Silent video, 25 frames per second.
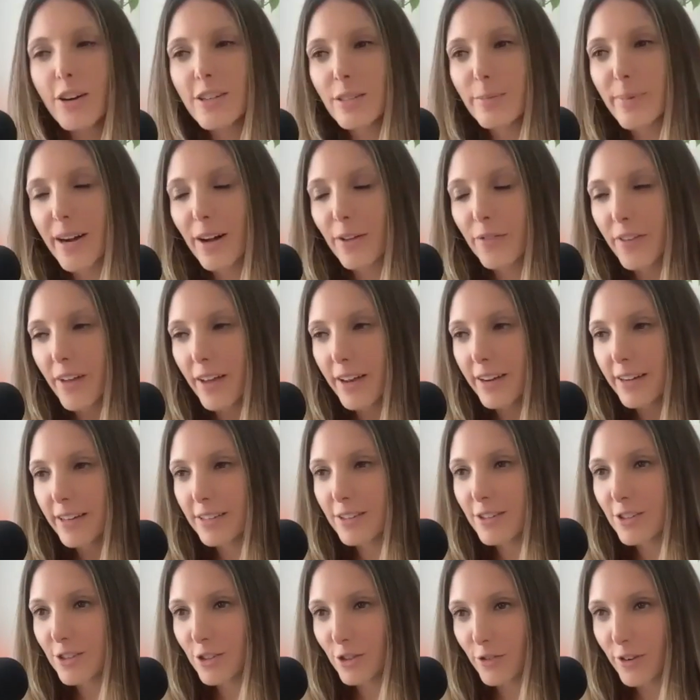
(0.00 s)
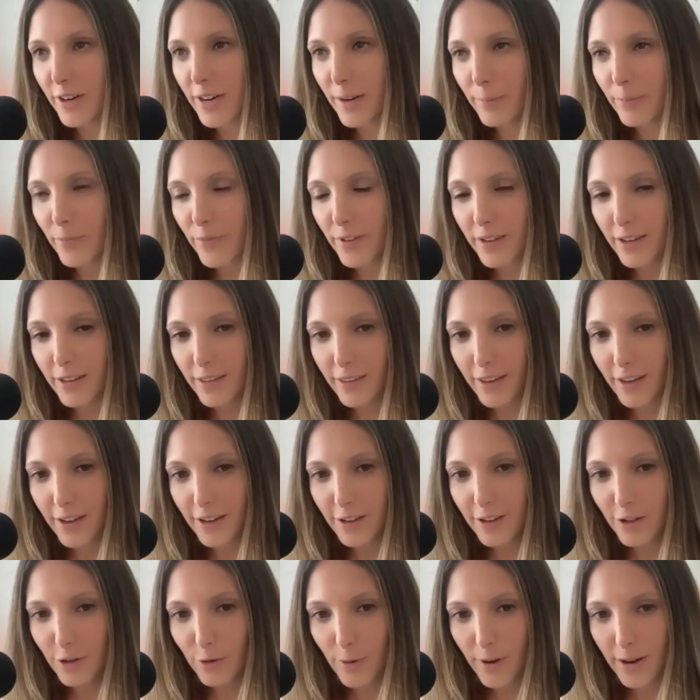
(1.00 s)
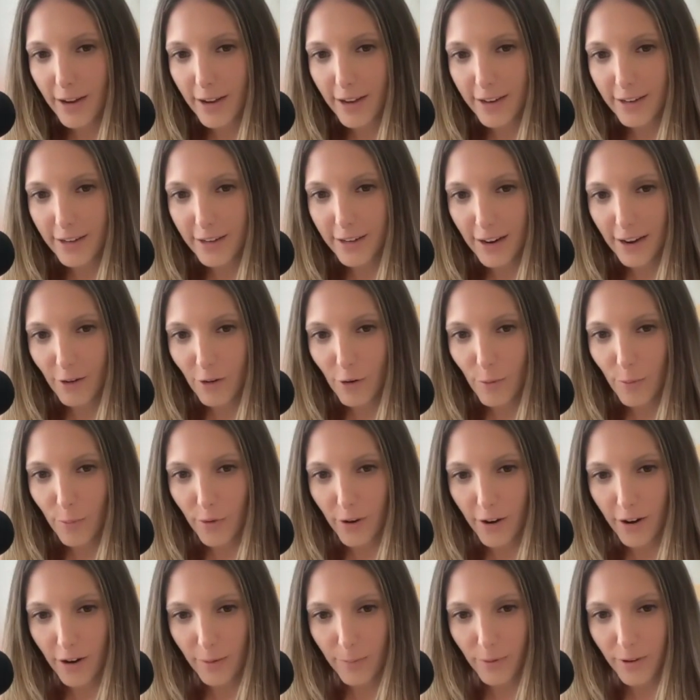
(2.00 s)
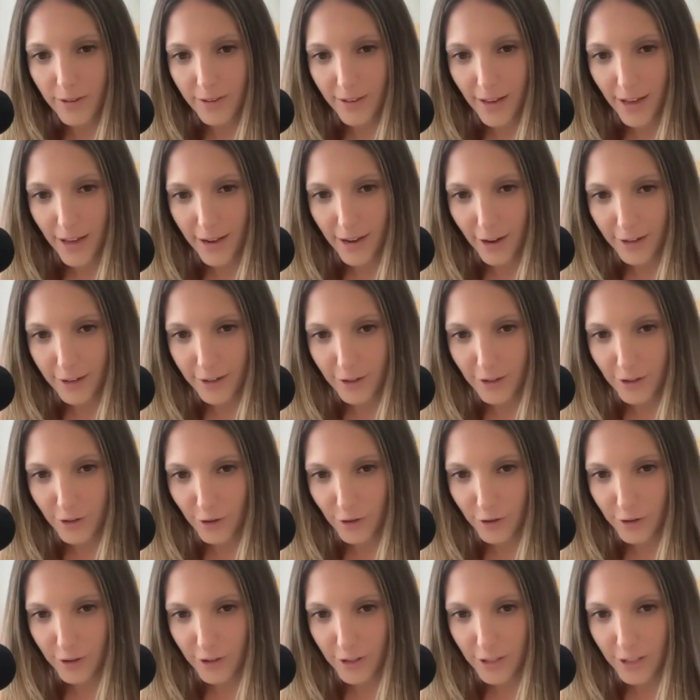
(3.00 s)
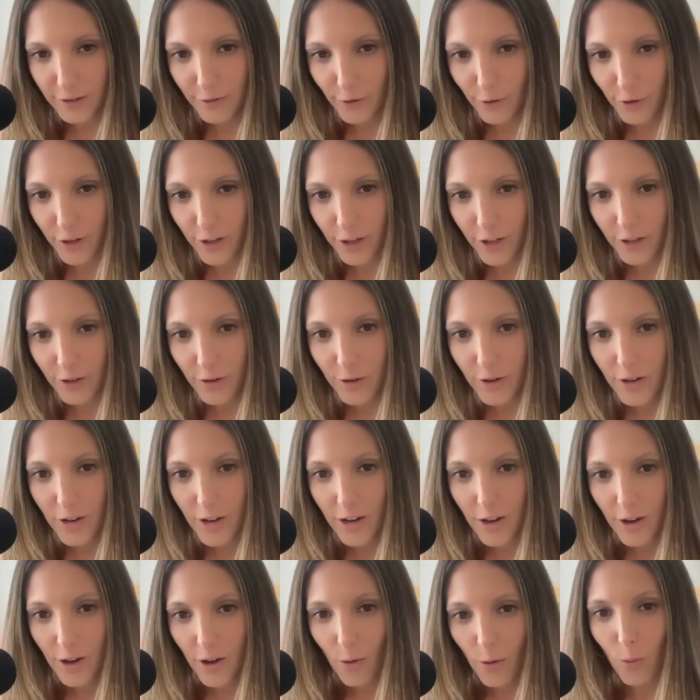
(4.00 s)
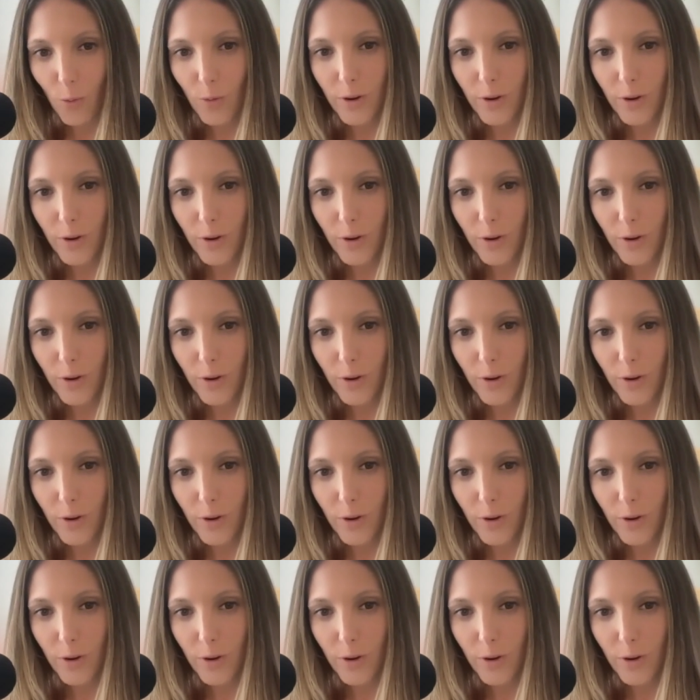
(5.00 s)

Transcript: about that Instagram thing that you had and how it brought up like that uncertainty for you. Oh, what